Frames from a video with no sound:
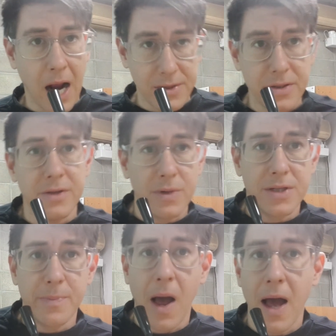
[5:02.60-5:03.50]
actually
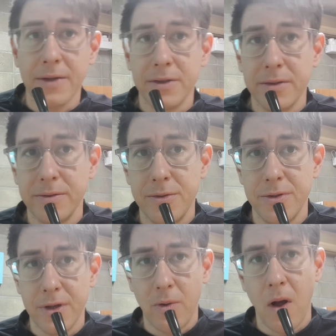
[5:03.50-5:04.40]
respond to
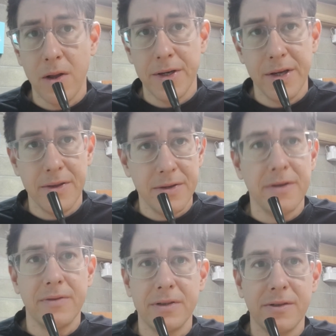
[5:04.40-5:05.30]
the quality and the
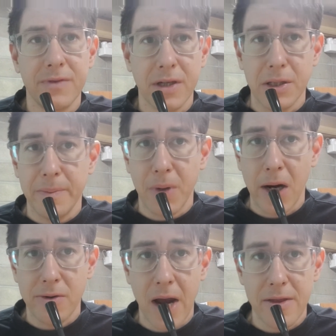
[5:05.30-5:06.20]
difference of the clip
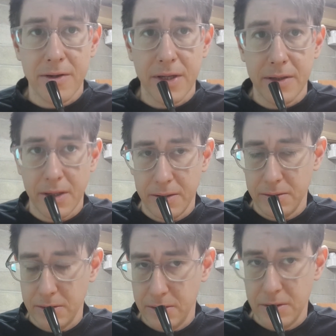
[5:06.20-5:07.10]
art rather than
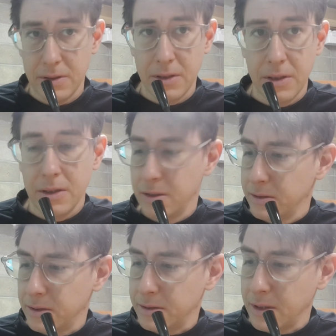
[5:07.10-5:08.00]

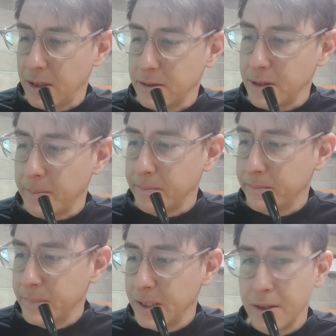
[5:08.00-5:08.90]
just some
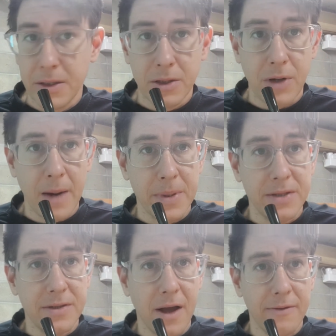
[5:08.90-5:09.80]
crappy
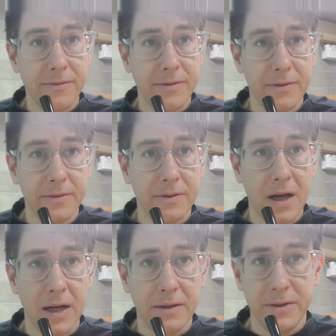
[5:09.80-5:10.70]
stuff
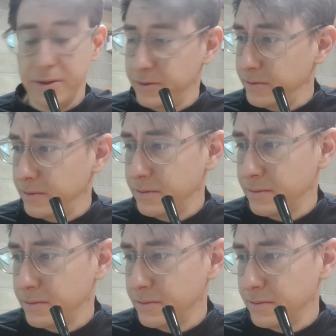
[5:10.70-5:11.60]
like you
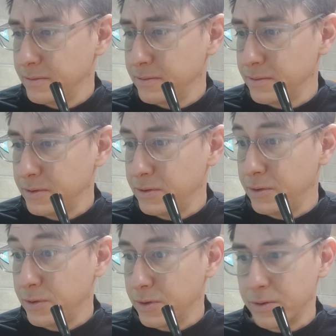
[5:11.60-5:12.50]

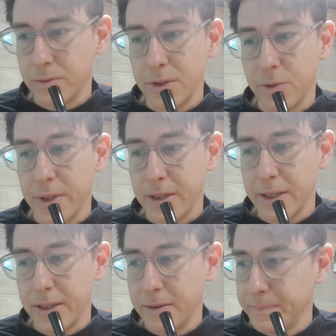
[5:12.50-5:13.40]
Google real quickly.